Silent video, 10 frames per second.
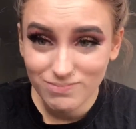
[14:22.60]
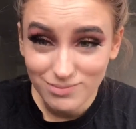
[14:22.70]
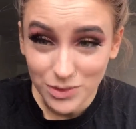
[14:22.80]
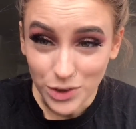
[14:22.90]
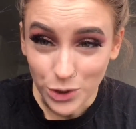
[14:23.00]

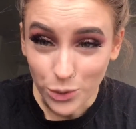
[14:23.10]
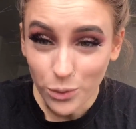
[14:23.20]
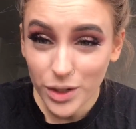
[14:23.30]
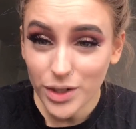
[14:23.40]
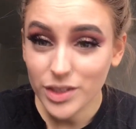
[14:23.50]

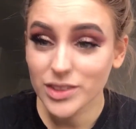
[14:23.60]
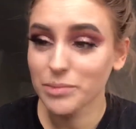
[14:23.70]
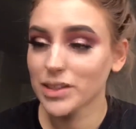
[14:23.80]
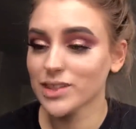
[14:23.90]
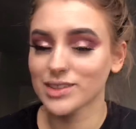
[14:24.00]
newer or
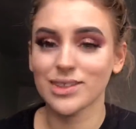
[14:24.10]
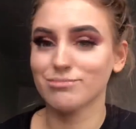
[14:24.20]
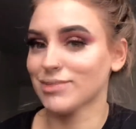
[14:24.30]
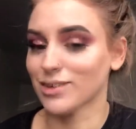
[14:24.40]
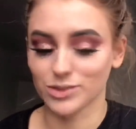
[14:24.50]
something like that, I
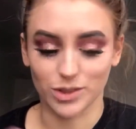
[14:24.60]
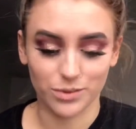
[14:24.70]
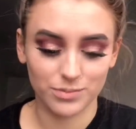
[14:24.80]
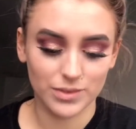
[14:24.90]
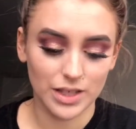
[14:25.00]
don't know.
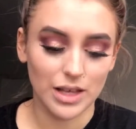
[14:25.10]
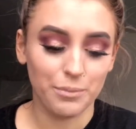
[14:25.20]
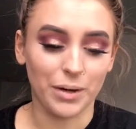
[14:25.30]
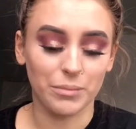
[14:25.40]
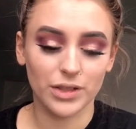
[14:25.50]

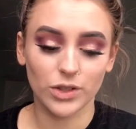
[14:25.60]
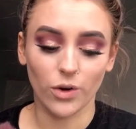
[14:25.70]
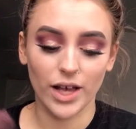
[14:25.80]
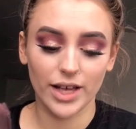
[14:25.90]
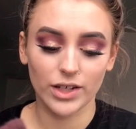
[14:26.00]
But I'm gonna go
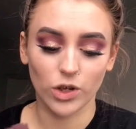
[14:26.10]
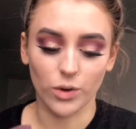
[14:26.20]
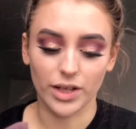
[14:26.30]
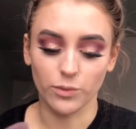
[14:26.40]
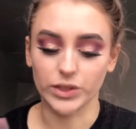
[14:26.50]
ahead and go
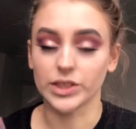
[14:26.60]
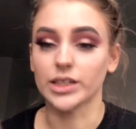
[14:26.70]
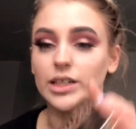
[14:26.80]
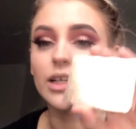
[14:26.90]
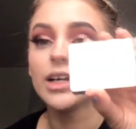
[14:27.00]
in with
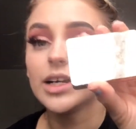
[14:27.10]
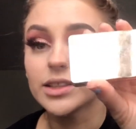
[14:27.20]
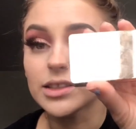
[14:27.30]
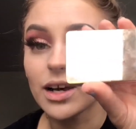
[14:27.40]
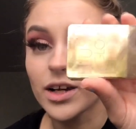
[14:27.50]
the
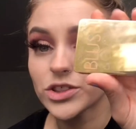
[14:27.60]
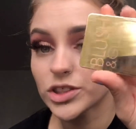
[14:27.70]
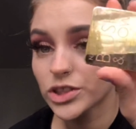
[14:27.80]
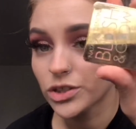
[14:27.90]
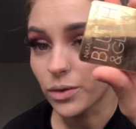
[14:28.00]
Natasha
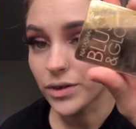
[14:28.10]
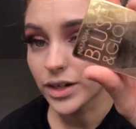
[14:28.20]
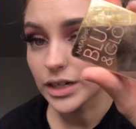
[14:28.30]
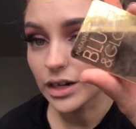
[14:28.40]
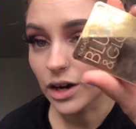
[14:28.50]
Denona